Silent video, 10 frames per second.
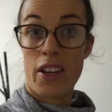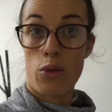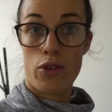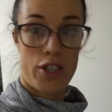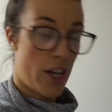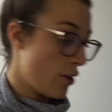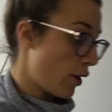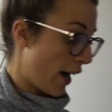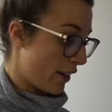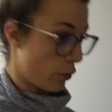want to,
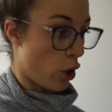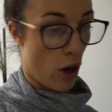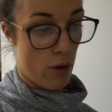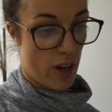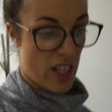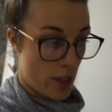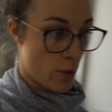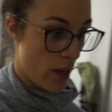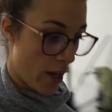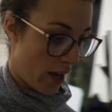and I've not got a race
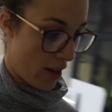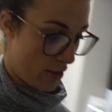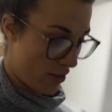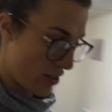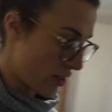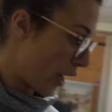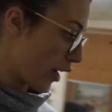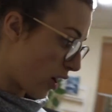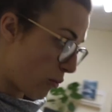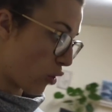this weekend,
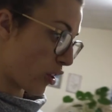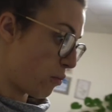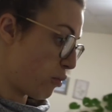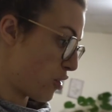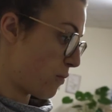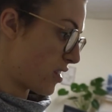so I'm not gonna push